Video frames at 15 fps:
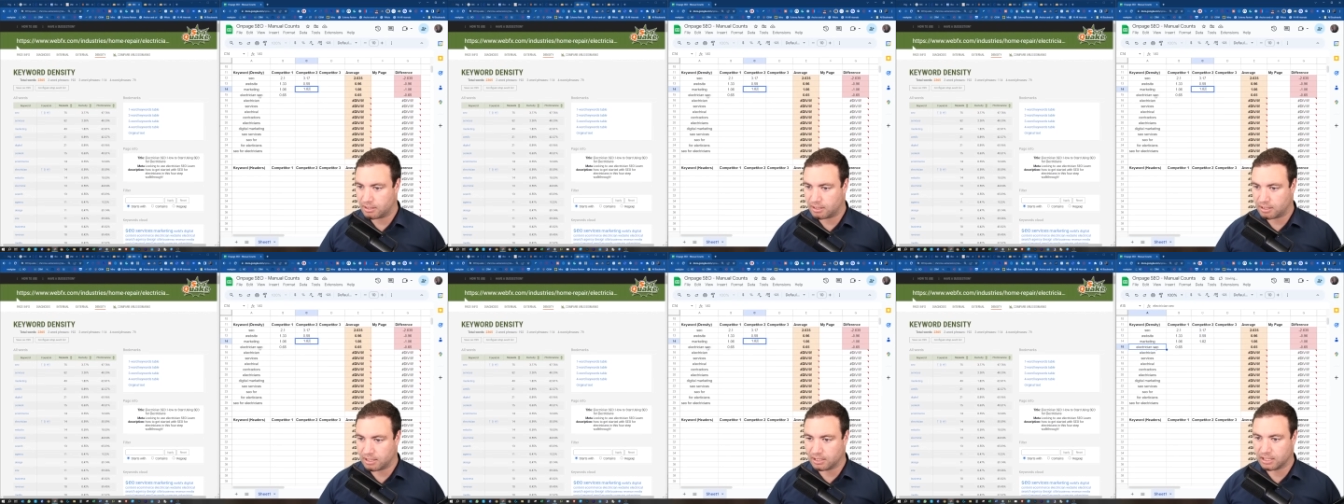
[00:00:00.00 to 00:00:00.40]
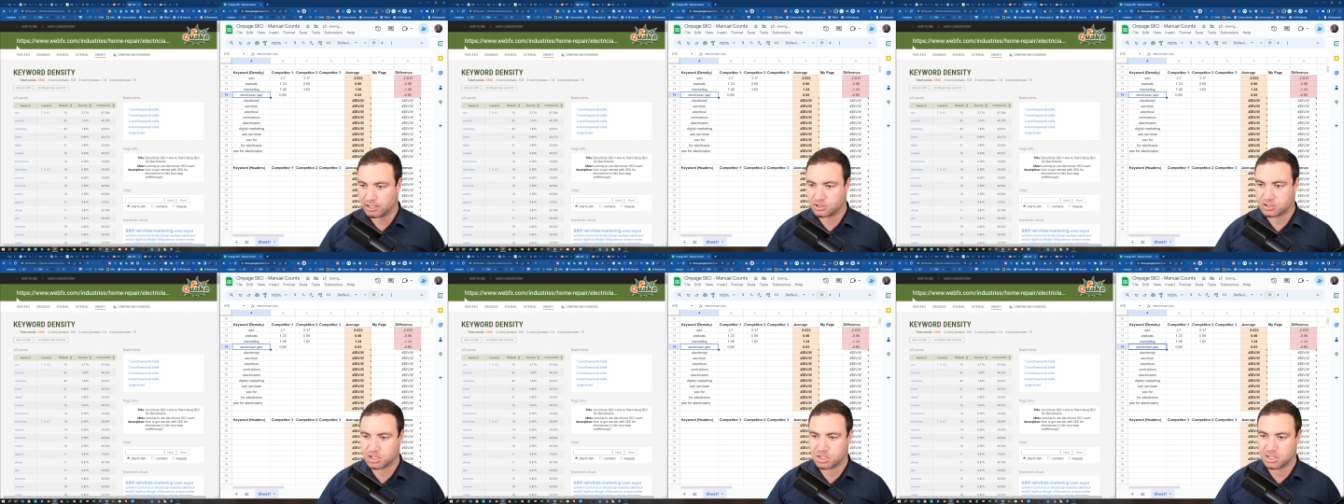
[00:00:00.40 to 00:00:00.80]

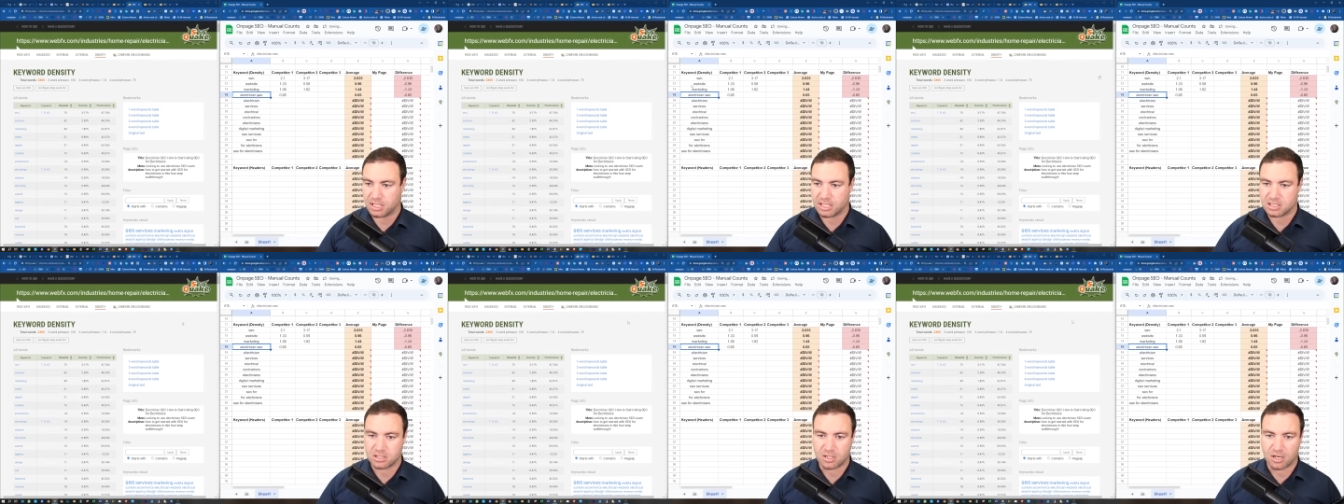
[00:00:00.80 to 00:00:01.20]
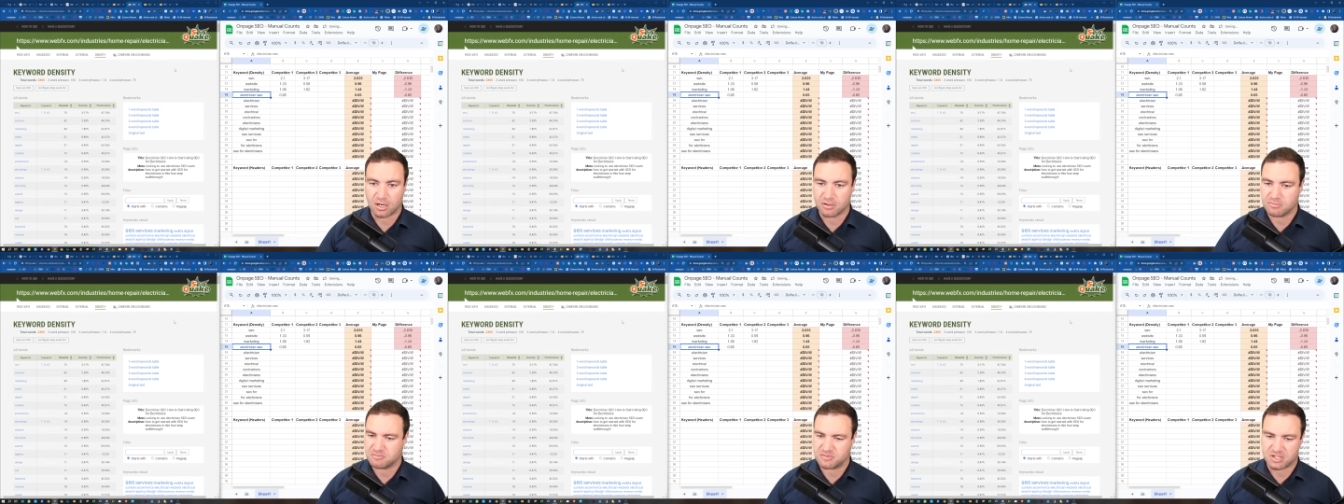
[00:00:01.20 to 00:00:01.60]
electrician SEO,
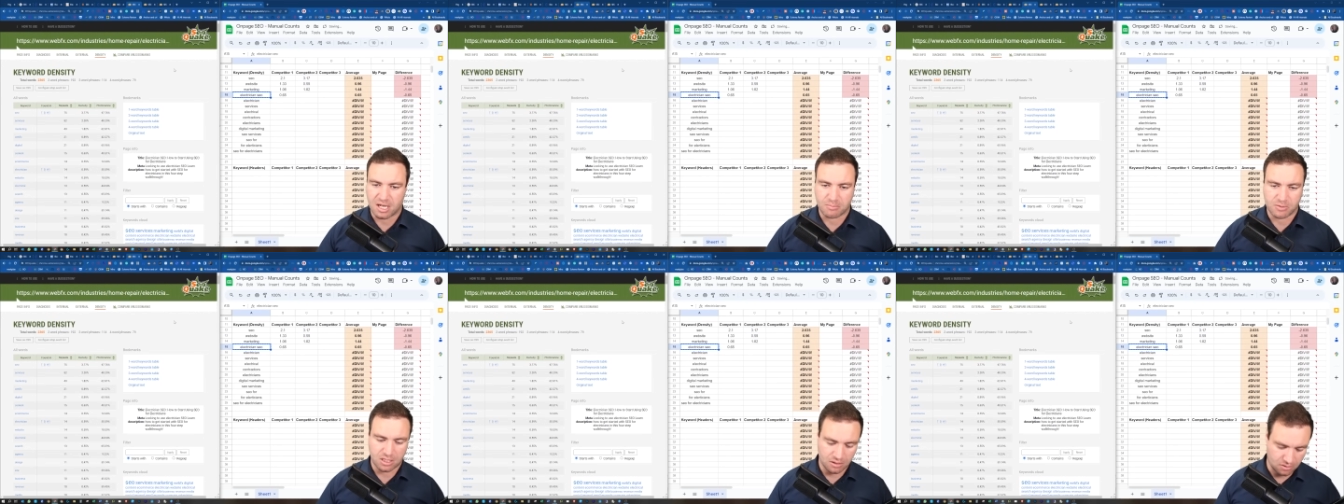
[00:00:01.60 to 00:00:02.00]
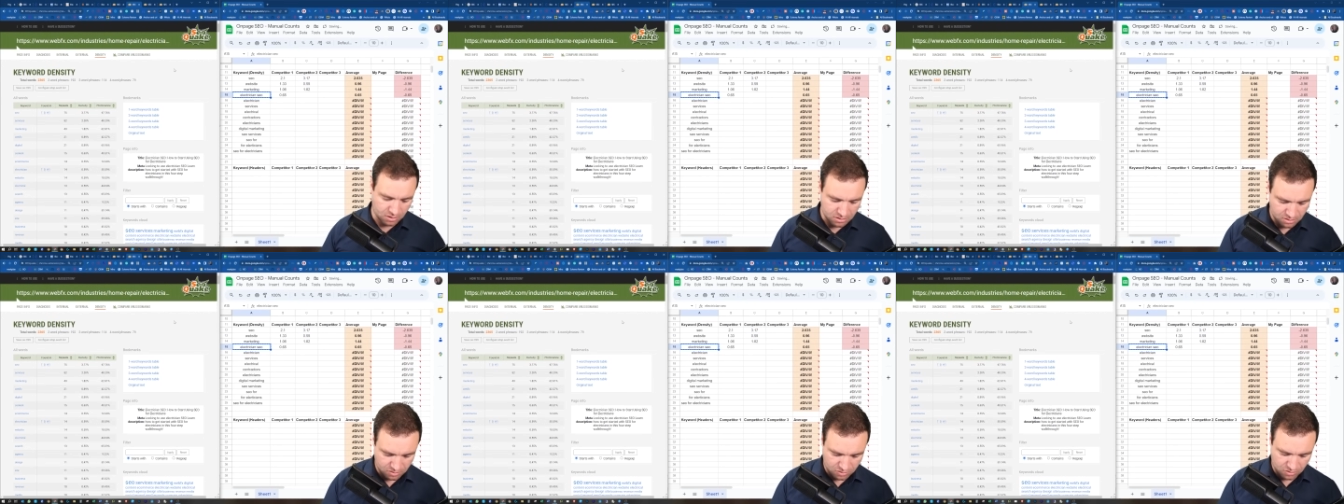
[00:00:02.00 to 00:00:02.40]
same thing
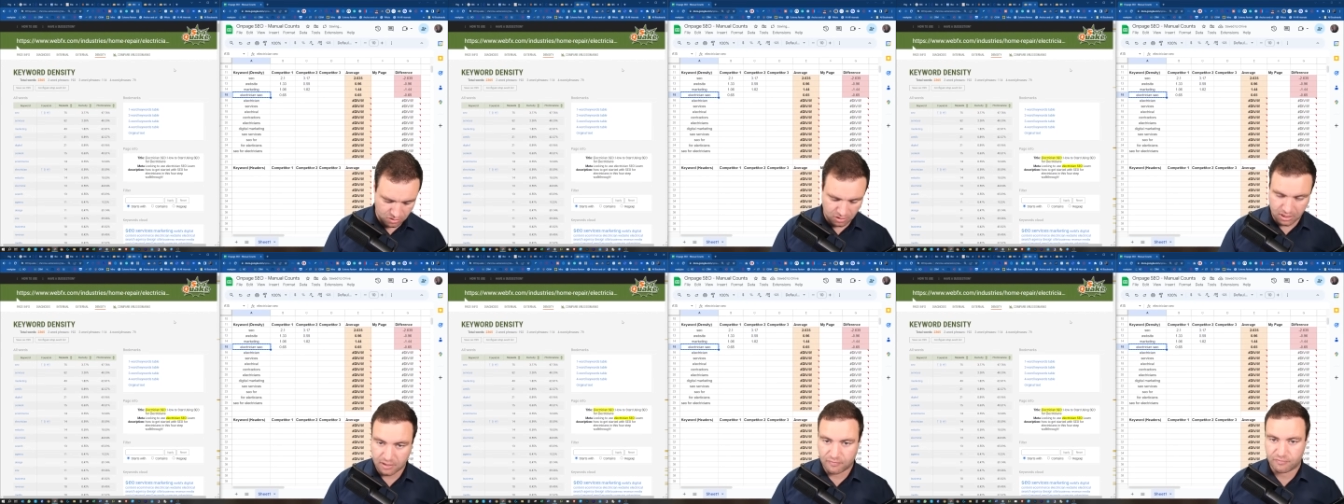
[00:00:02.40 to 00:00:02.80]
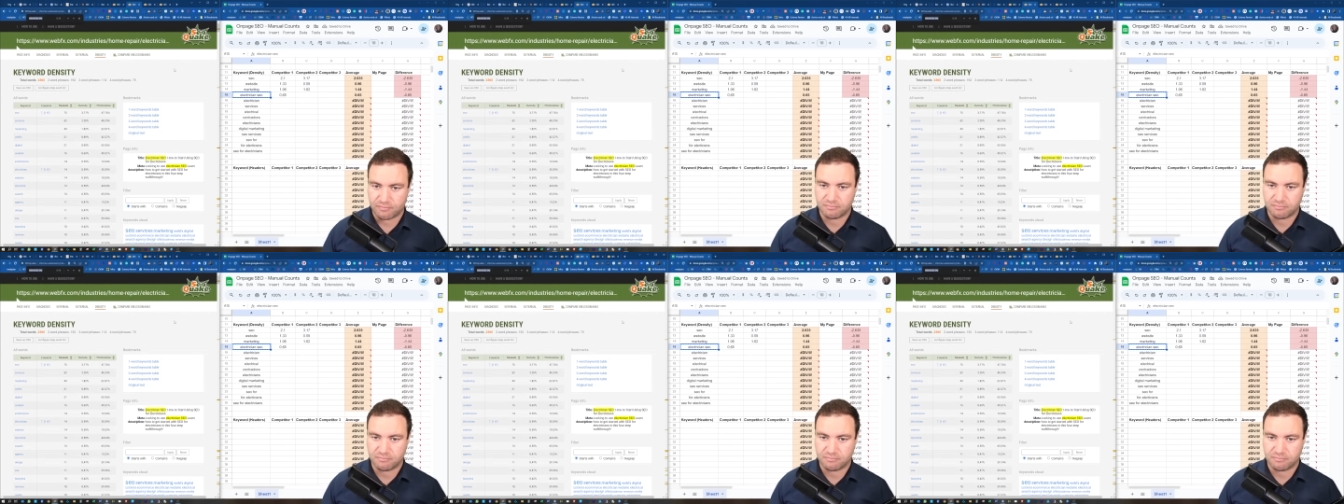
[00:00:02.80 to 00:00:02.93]
guys. Control F,